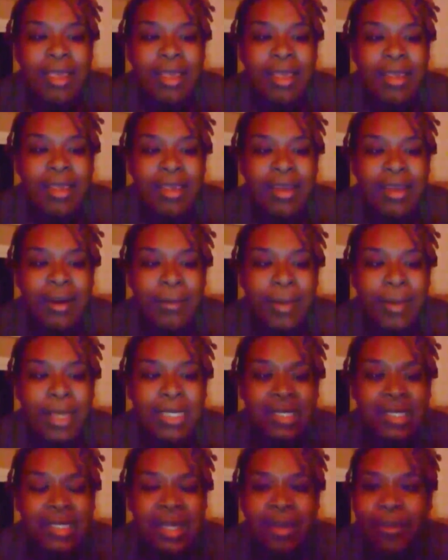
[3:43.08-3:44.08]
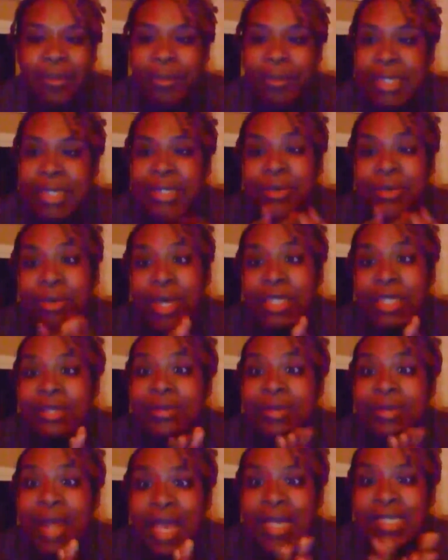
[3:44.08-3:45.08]
your best thing would be to wait
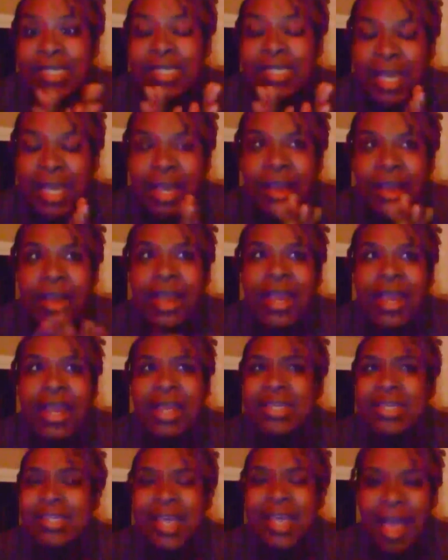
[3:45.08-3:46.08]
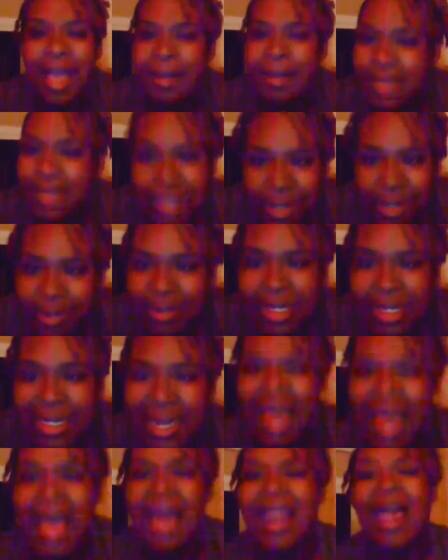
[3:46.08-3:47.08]
till next year. And I said, absolutely
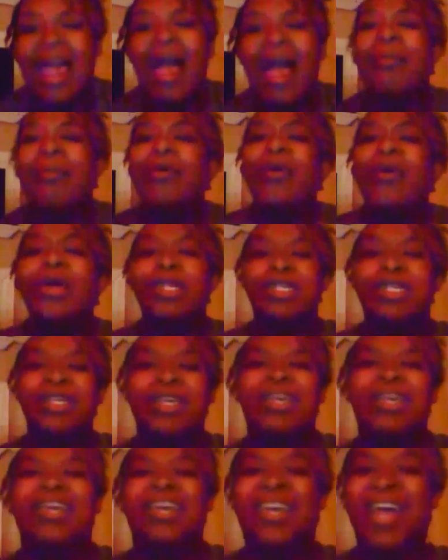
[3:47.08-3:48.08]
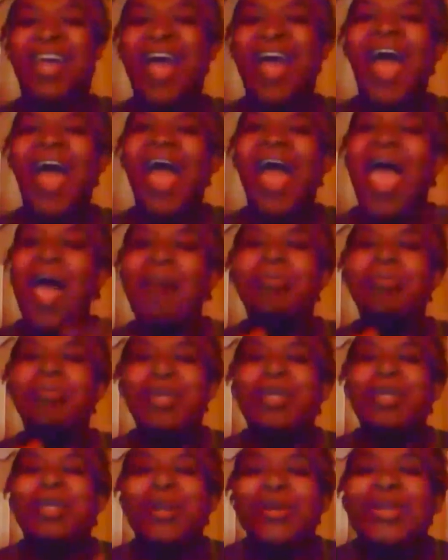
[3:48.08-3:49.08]
not. Like, I'm going to
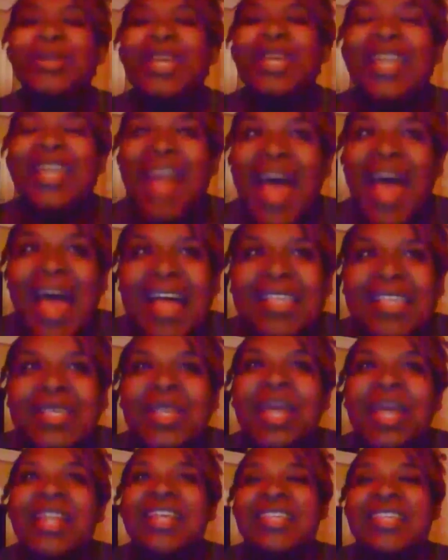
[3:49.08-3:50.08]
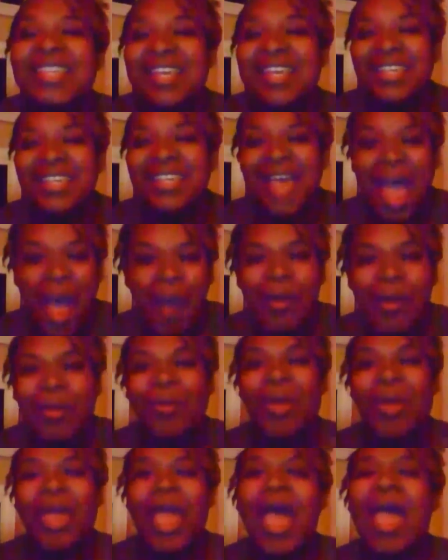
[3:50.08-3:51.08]
absolutely not. So like, this thing is an hour
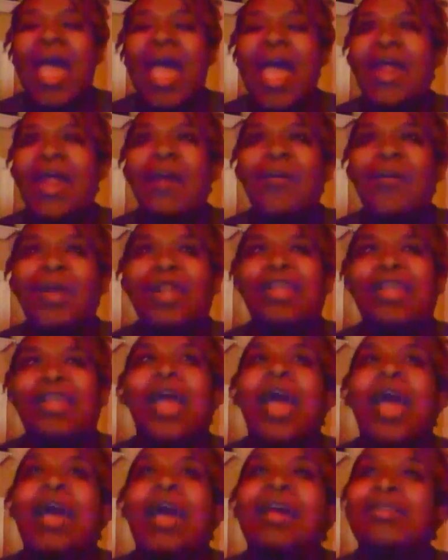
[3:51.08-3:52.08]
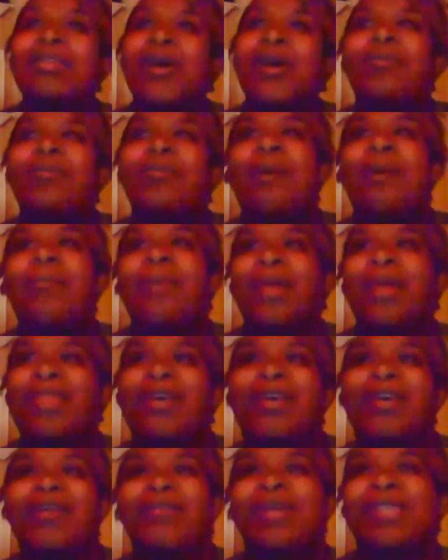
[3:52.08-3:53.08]
away. I had already told my
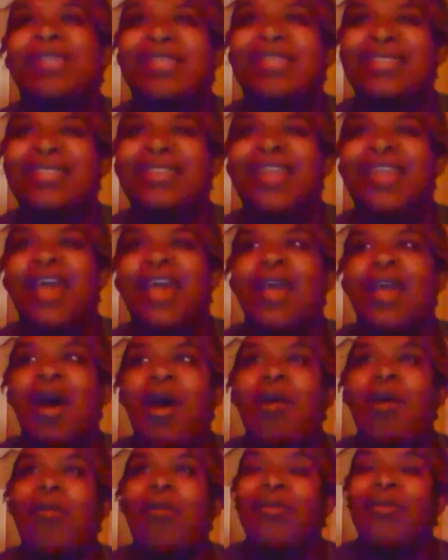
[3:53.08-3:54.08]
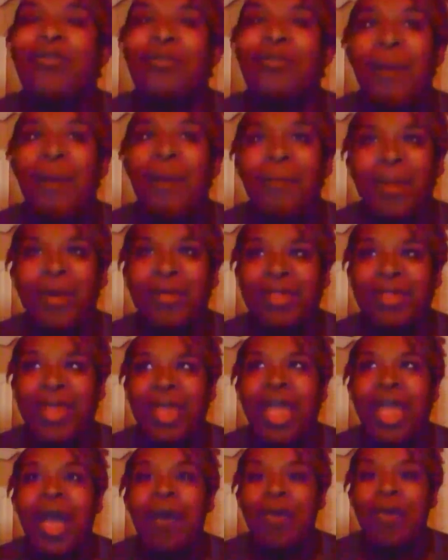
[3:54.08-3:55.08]
mother and my sister, like, y'all, for my
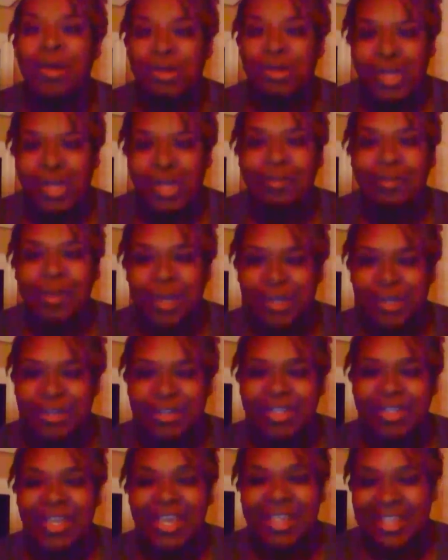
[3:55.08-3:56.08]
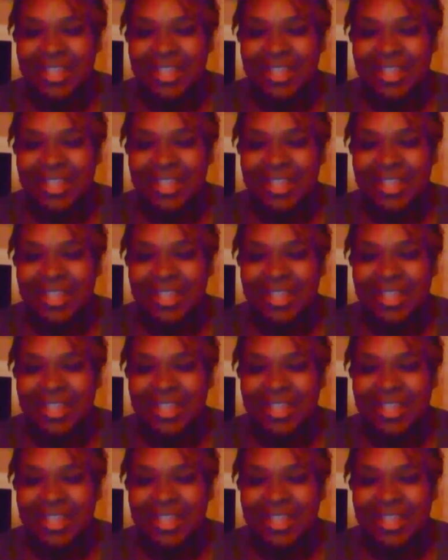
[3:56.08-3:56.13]
birthday, I want to take pictures in the